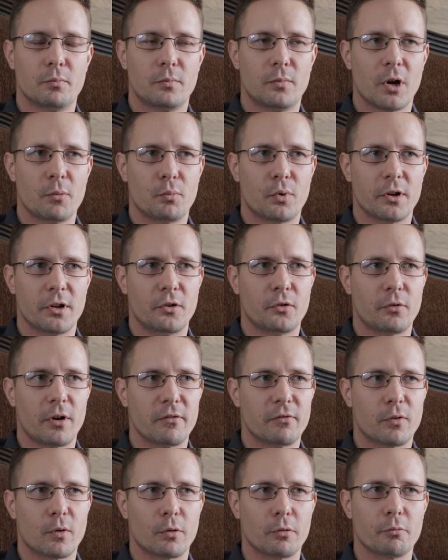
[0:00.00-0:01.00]
I'm pretty
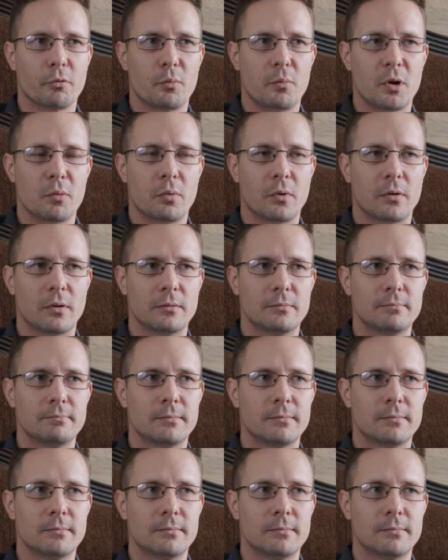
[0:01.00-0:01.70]
straightforward with people.